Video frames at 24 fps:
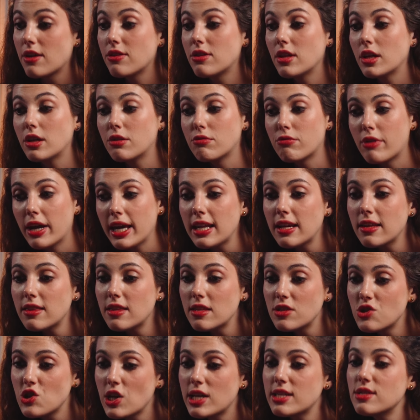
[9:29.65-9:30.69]
the greater
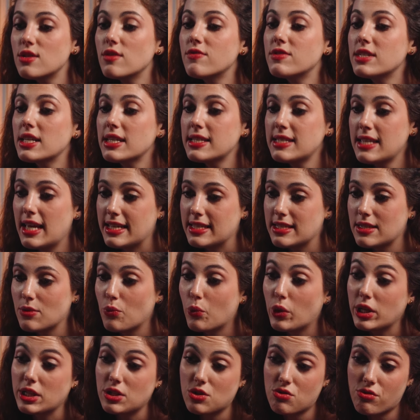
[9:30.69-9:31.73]
the chance of success
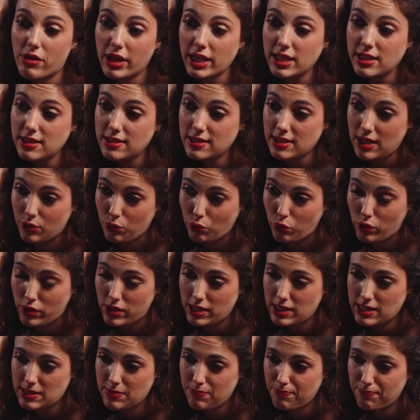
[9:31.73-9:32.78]
when trading
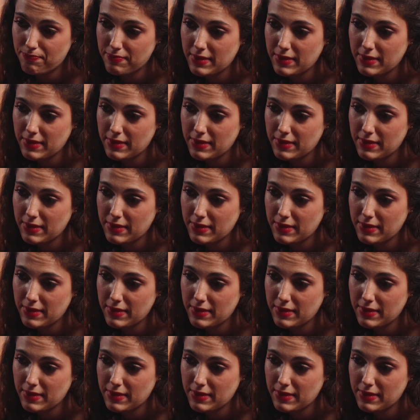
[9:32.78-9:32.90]
downwards.